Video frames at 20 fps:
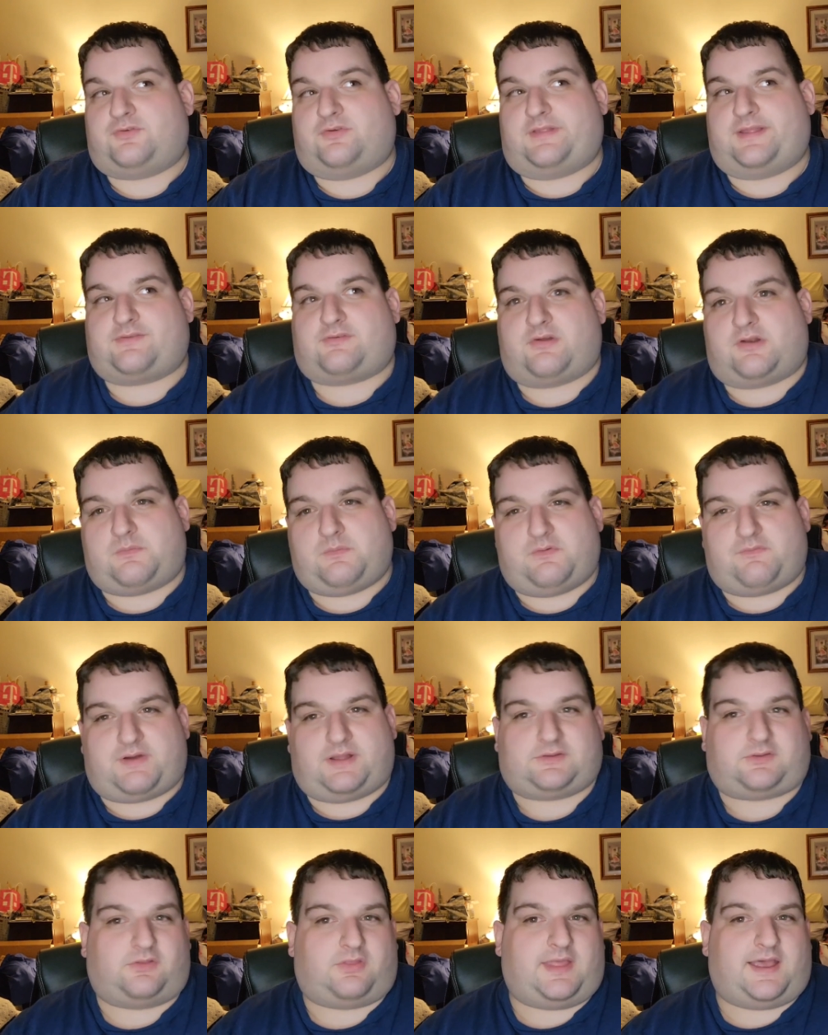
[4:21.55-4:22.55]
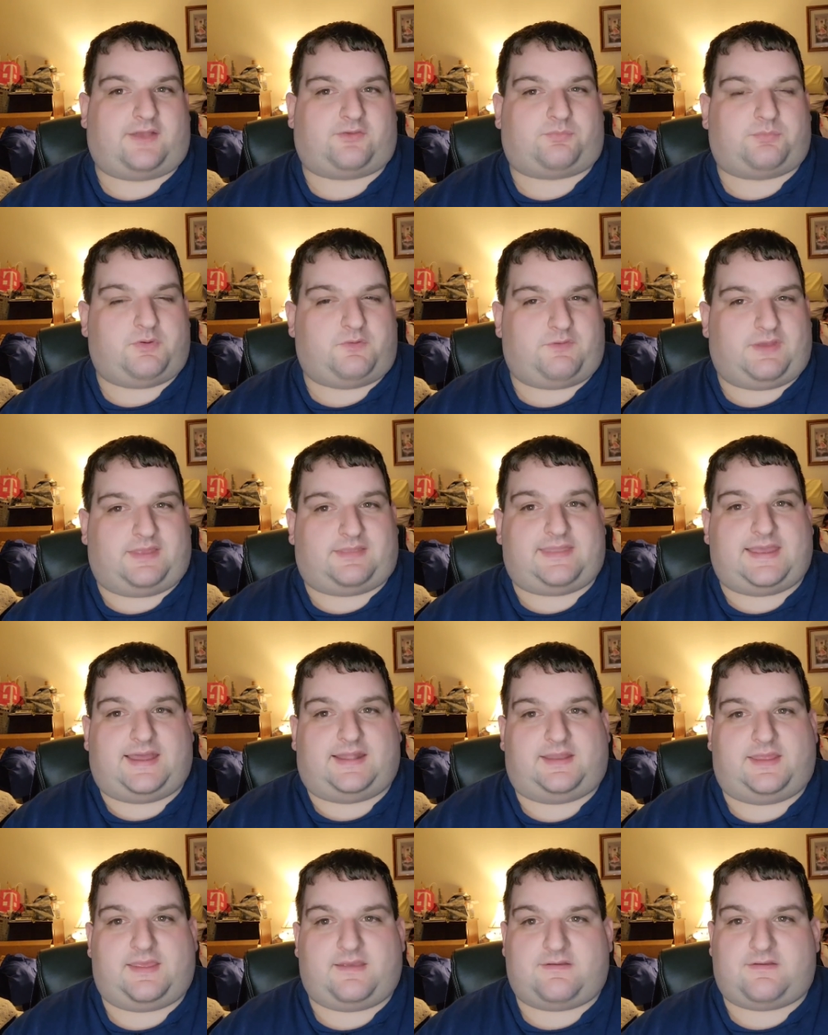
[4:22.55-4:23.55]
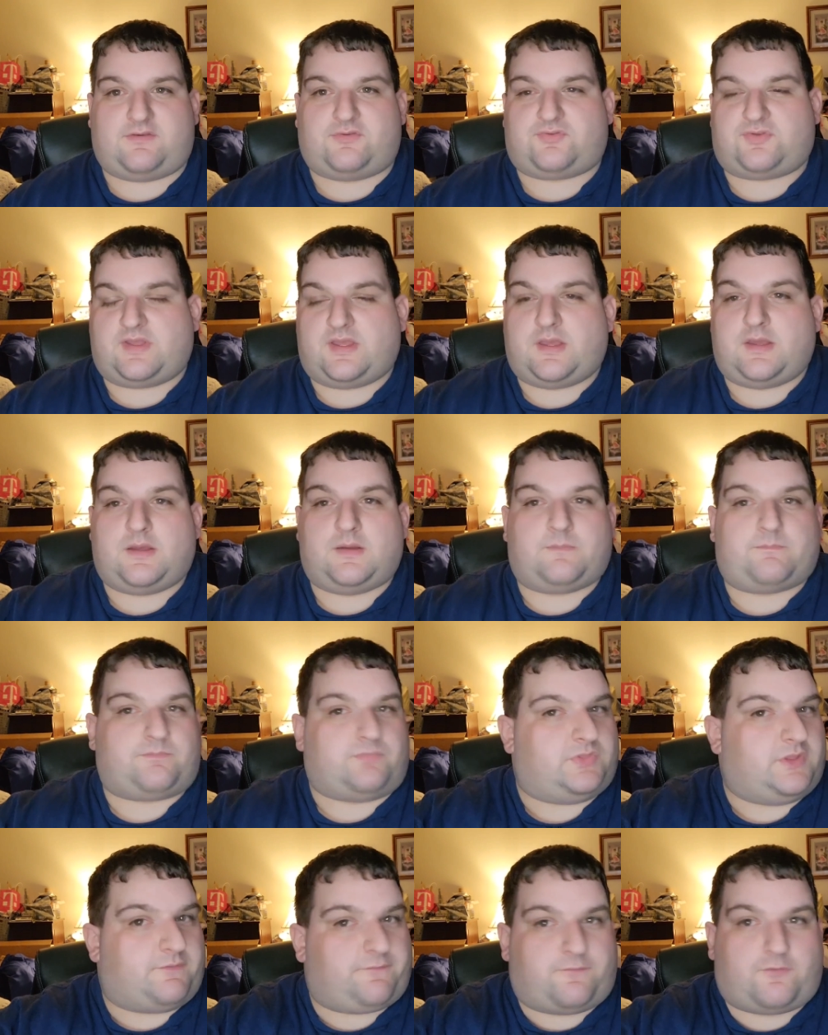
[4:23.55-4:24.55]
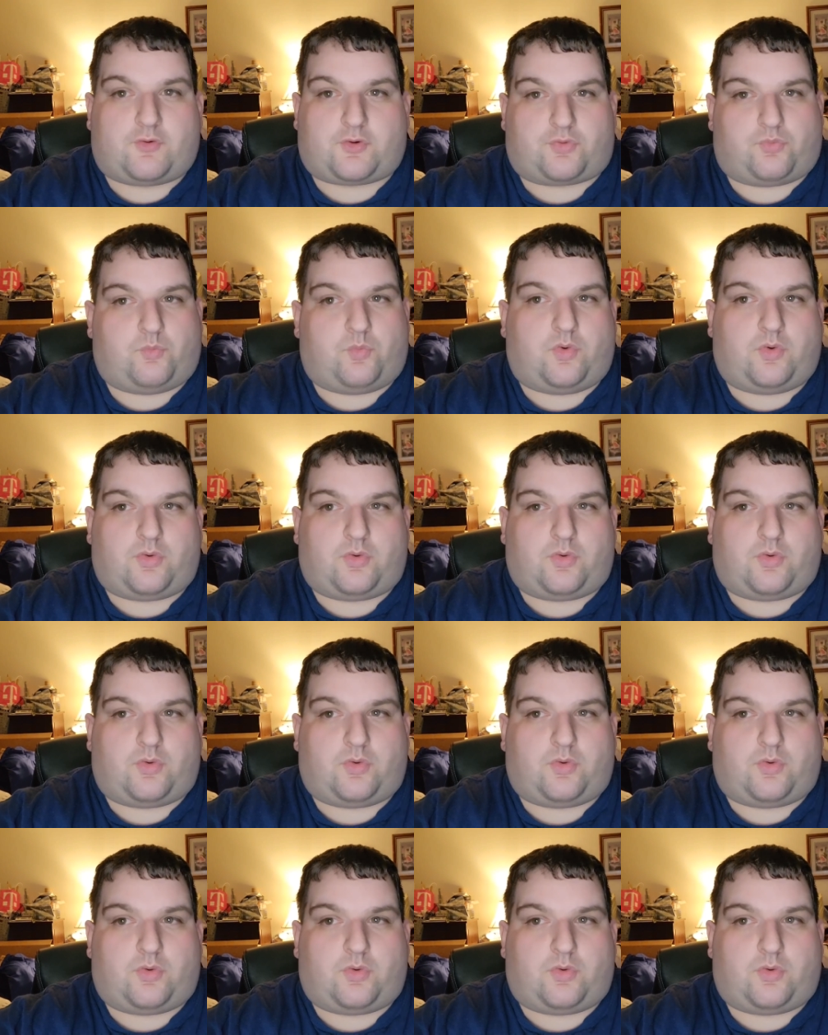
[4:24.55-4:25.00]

So let's go to move on to the last movie, and that is The Fourth